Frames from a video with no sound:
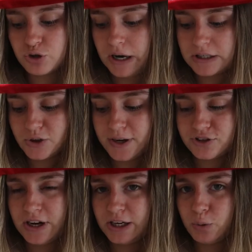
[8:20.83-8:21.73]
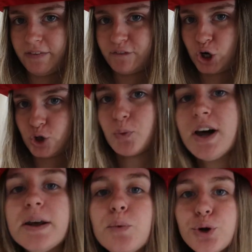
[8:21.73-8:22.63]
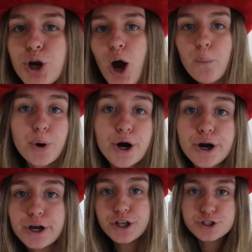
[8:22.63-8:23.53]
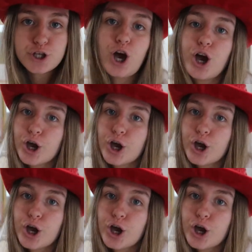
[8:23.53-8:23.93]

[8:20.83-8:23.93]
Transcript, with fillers: Try and do it. I tried to do it the first one. It would not work. So.